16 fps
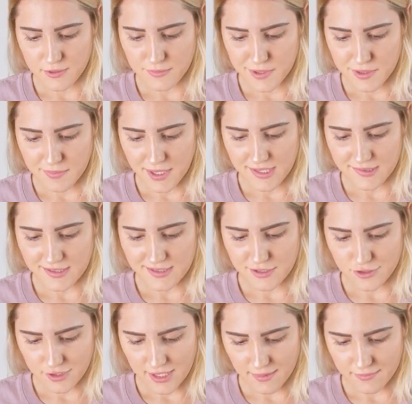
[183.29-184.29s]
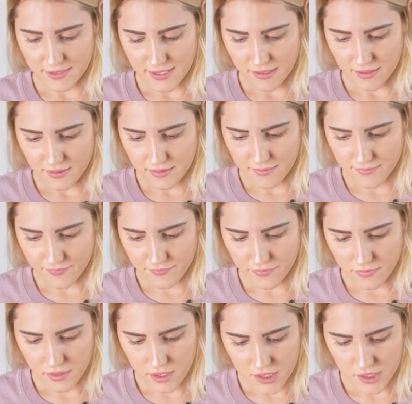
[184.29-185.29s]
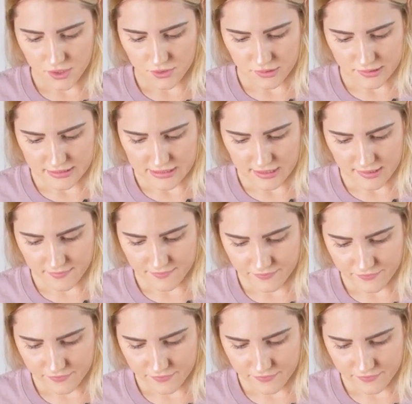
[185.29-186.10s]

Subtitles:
minimizing the trapped air. Interesting.